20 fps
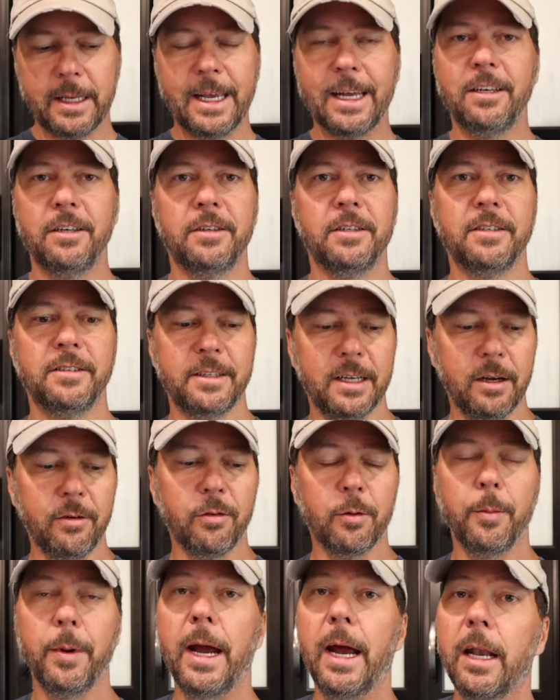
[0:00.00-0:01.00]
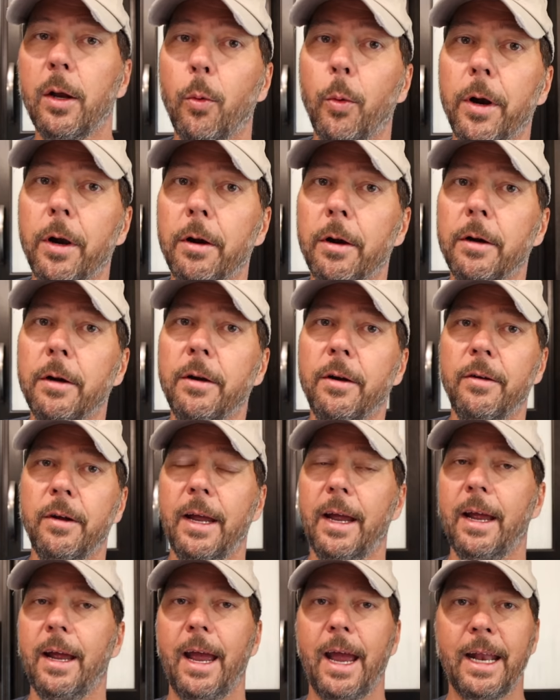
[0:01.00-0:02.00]
get to this thing from anywhere,
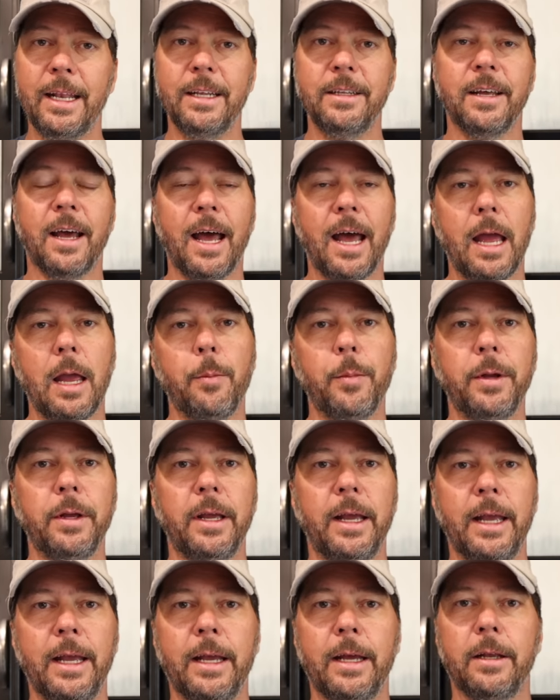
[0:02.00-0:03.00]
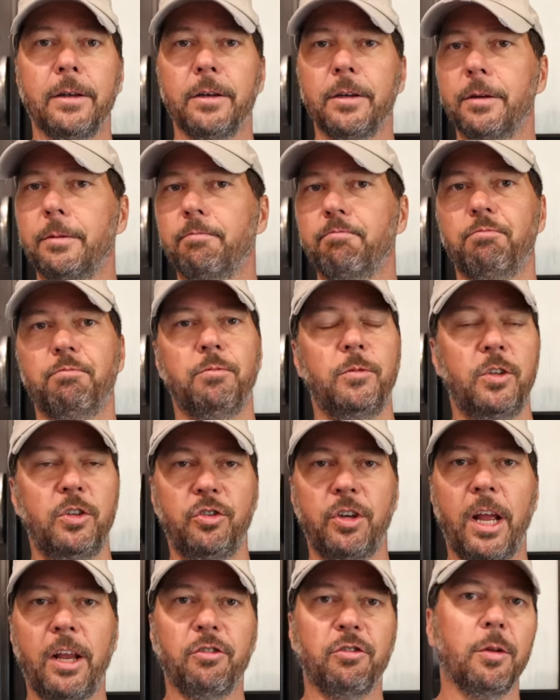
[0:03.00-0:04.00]
anytime, and
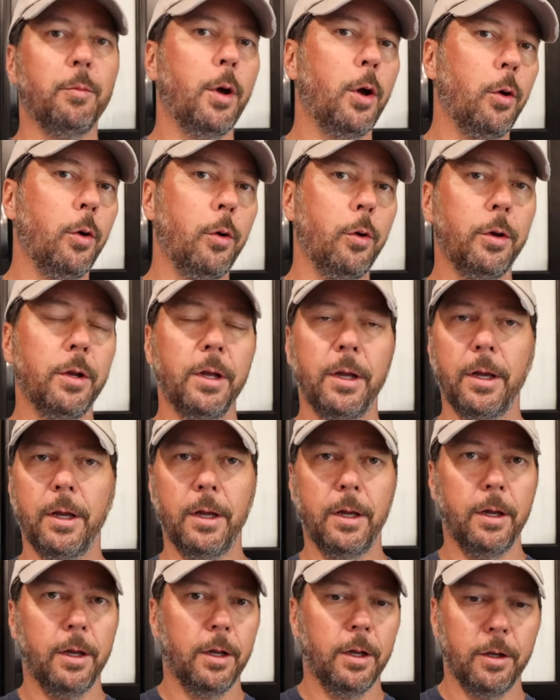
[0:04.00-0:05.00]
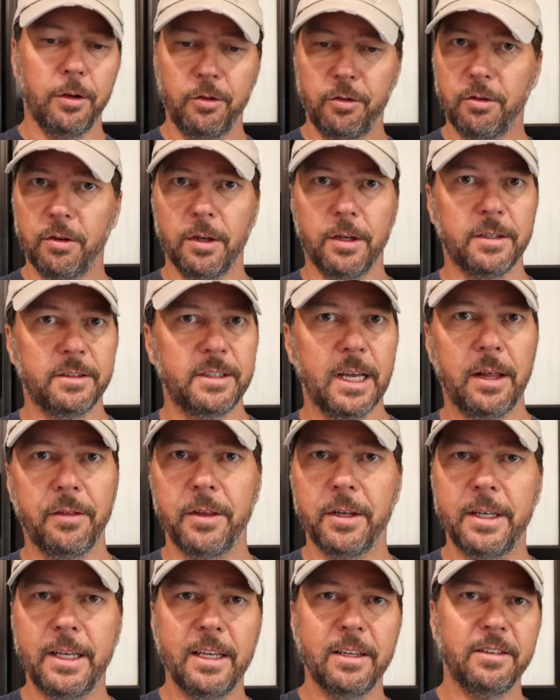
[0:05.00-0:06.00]
change the mode, set
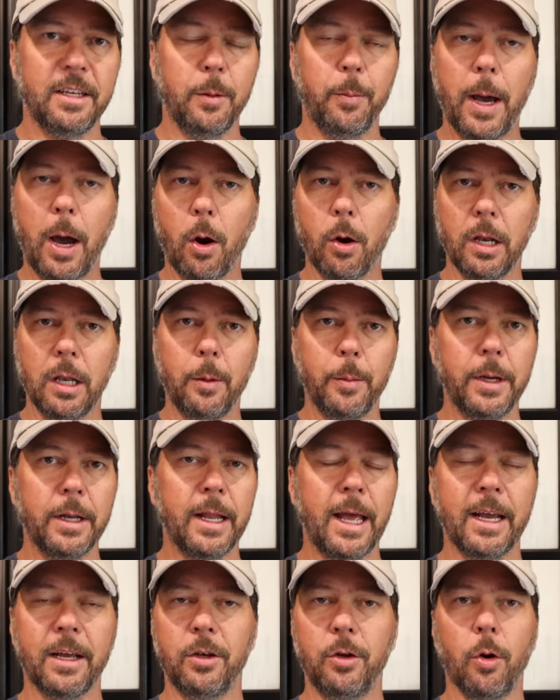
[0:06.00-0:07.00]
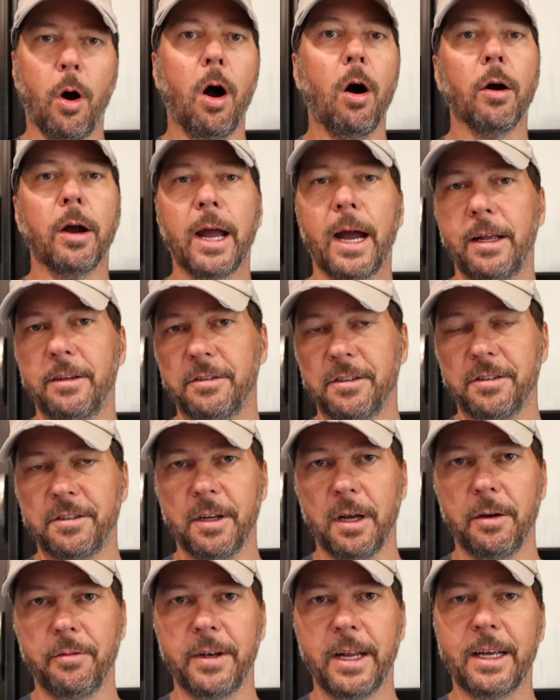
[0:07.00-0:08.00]
the DC power limit. I can do all kinds of
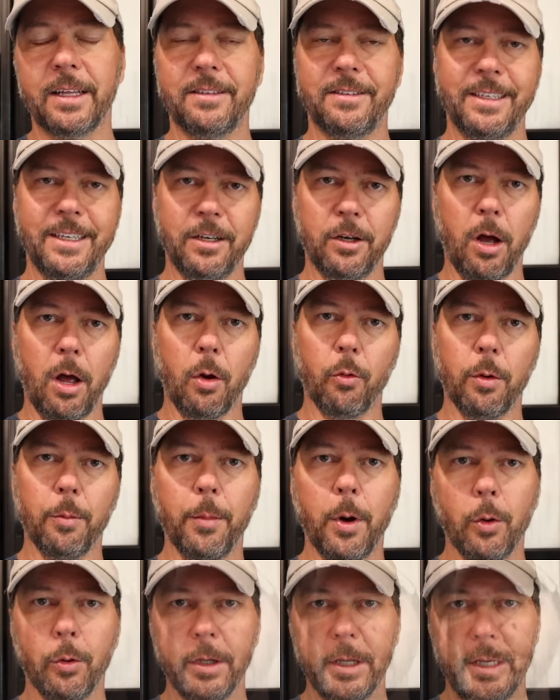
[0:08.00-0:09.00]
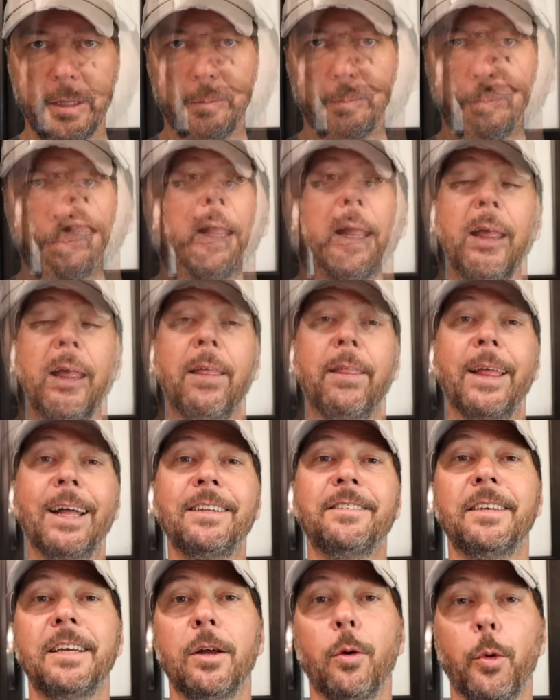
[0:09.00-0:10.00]
stuff and I can see it all remotely.
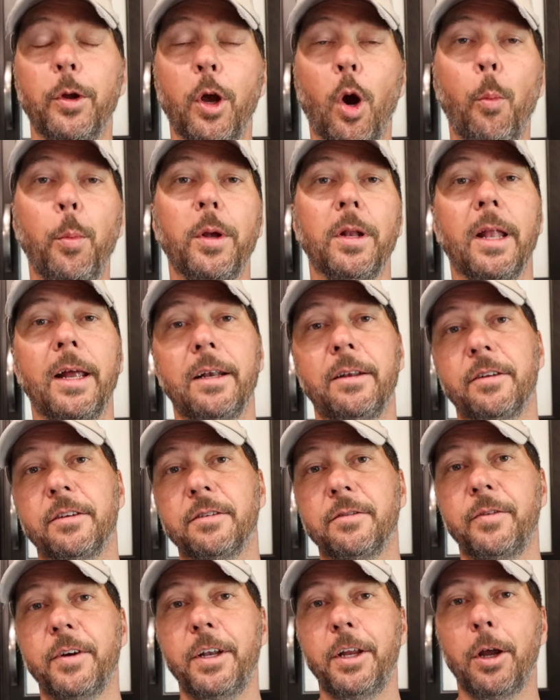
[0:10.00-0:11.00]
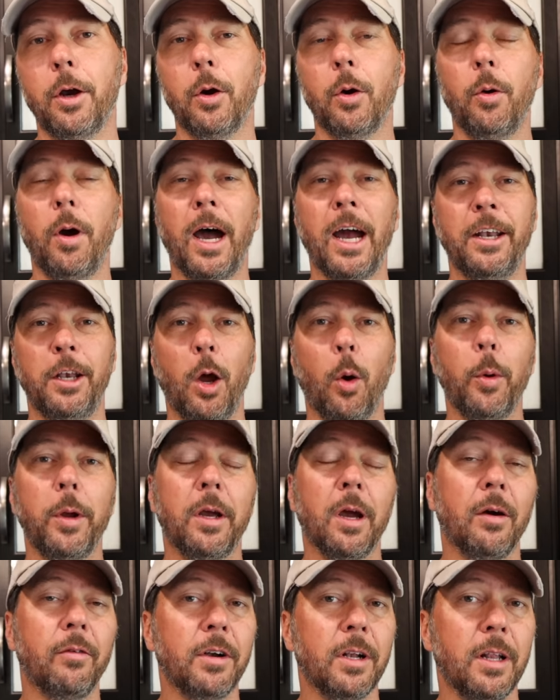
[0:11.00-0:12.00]
That's it. We hope you liked this video. I know we
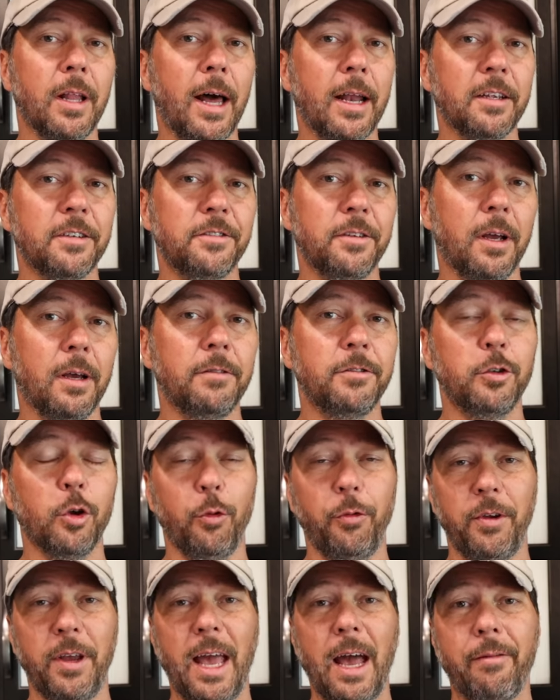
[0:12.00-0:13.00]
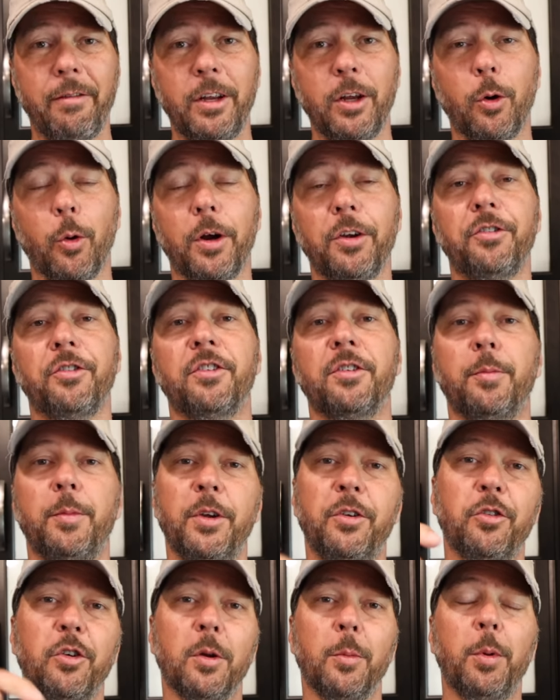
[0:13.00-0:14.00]
covered a lot of stuff, so if you have any questions,
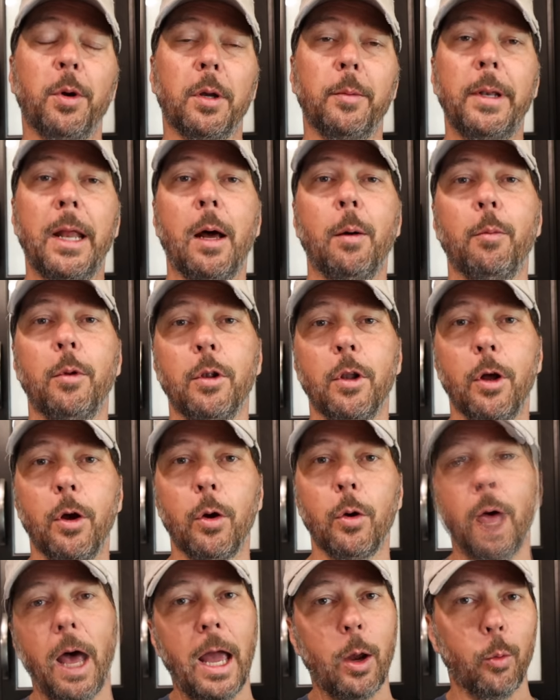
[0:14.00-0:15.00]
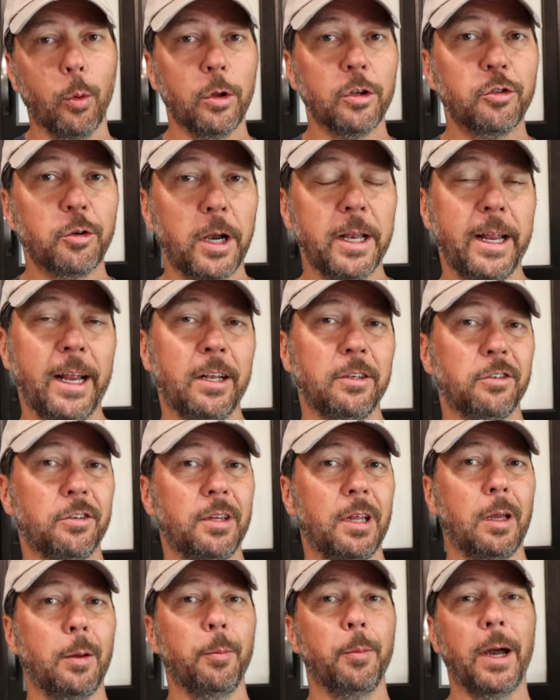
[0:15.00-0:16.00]
be sure to put them down below. I will try to answer
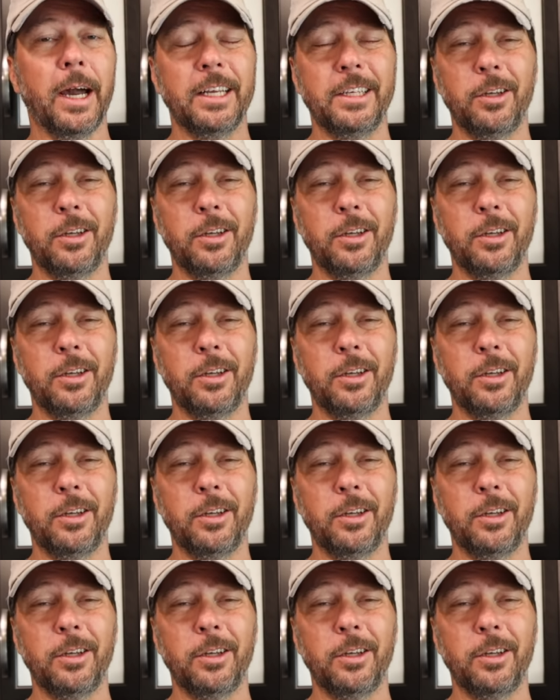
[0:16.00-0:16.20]
them. I